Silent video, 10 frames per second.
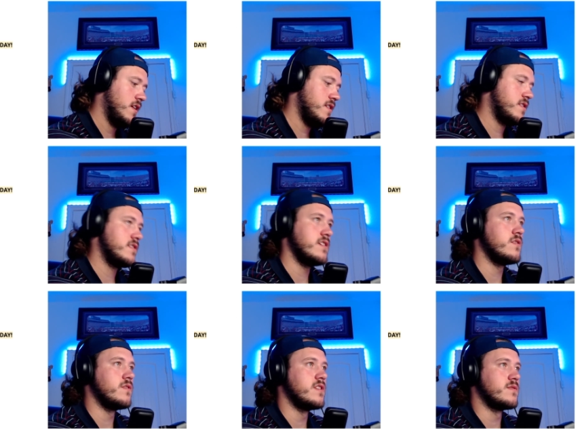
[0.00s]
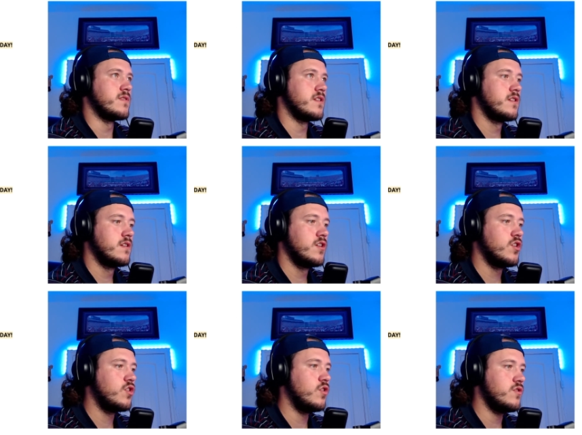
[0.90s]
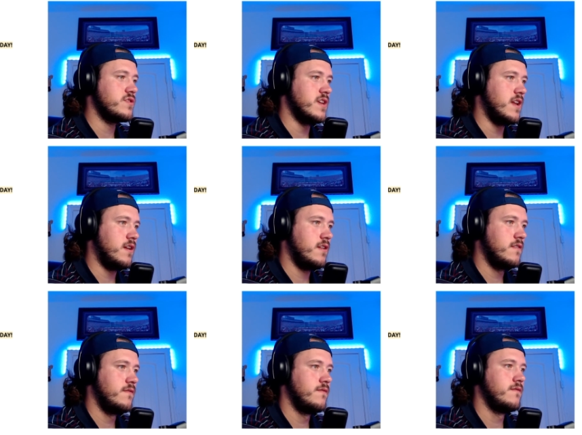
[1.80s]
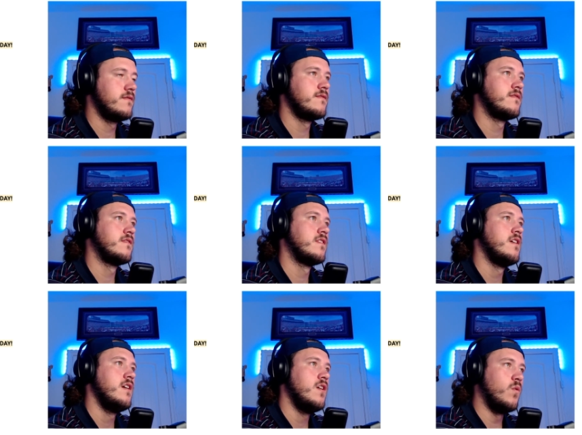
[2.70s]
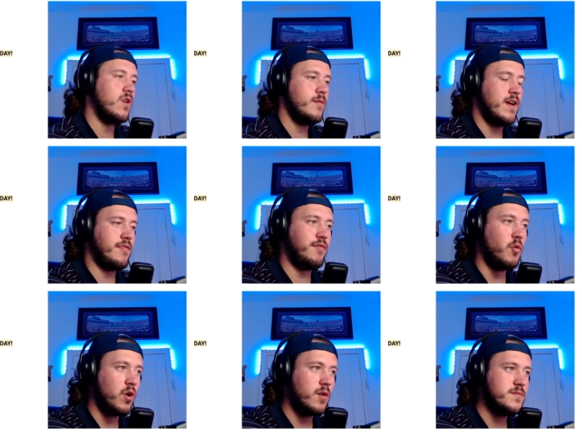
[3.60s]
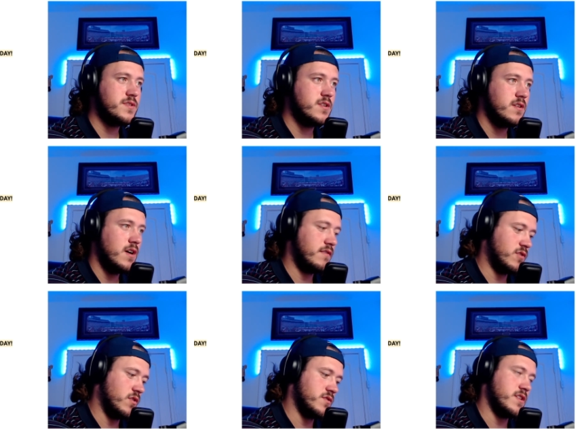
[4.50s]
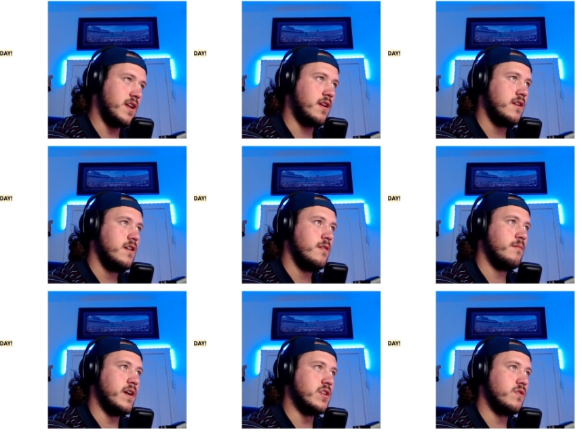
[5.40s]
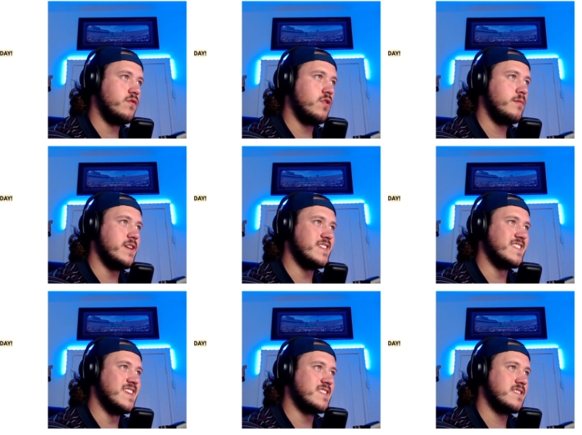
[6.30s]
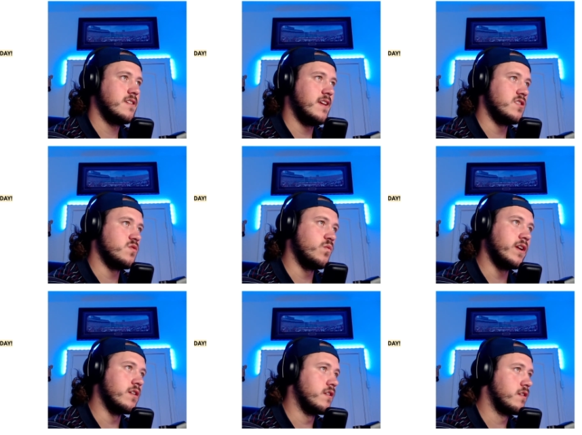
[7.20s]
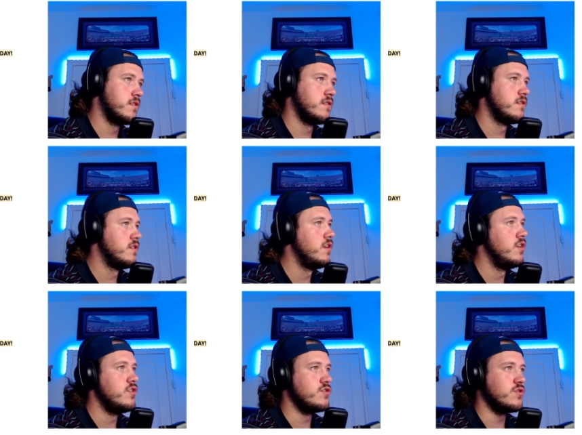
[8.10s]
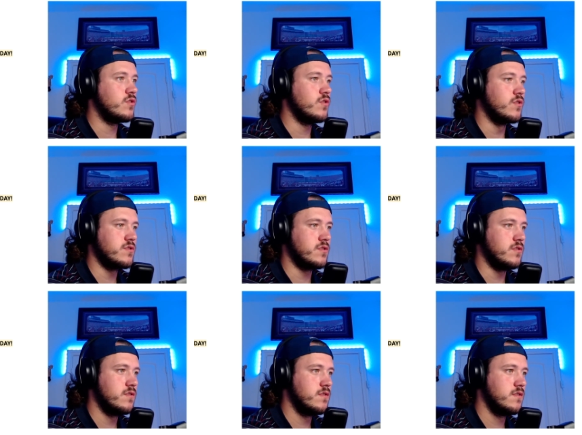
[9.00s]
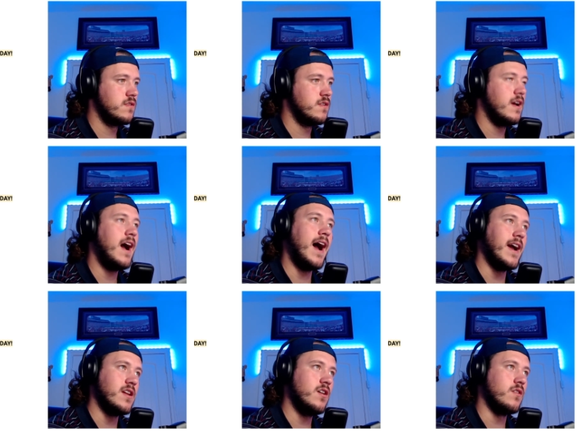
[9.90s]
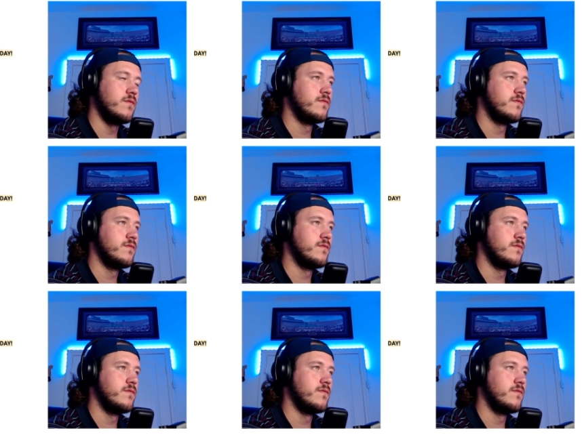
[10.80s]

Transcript: Let's continue with this word, conocer. What are my forms of conocer? My yo form is this, and it's weird. Yo conozco. I know.